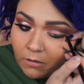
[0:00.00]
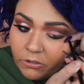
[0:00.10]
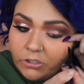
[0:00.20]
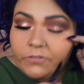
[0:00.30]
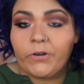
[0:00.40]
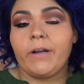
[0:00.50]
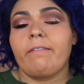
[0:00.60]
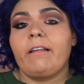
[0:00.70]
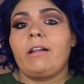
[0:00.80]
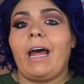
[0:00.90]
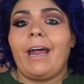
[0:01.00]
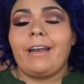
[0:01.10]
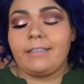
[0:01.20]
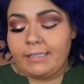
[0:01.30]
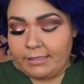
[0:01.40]
Just for a little
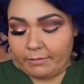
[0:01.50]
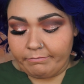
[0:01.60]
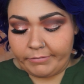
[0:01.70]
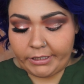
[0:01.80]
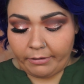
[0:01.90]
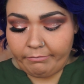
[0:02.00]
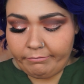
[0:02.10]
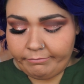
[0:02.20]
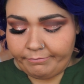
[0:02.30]
added something, something.